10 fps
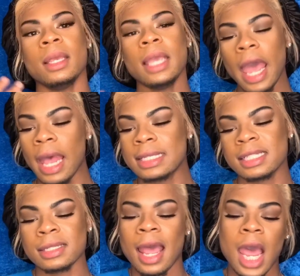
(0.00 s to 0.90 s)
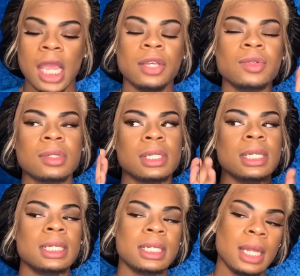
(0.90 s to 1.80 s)
Yes, I used to
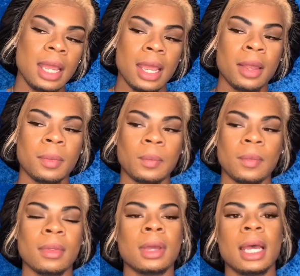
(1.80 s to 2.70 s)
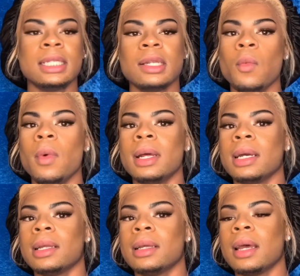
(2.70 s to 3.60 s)
sing. I somewhat,
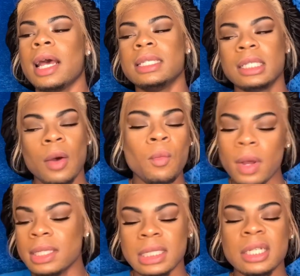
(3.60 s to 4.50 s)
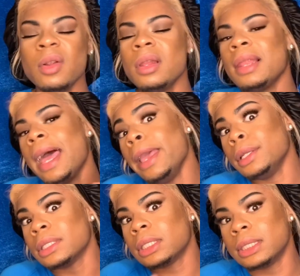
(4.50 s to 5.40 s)
I somewhat still
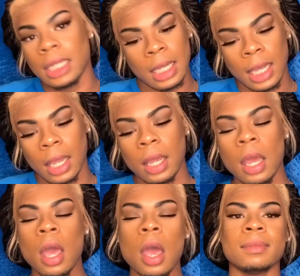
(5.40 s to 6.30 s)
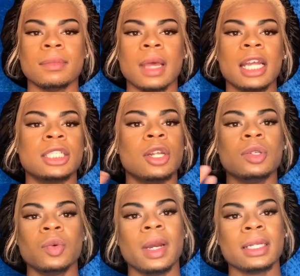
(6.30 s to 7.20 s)
like singing. I just don't
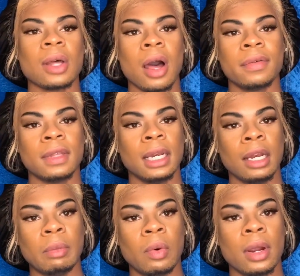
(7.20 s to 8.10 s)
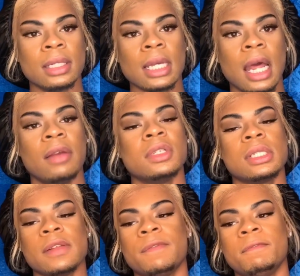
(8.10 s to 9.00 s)
do it as often anymore. It's kind of just a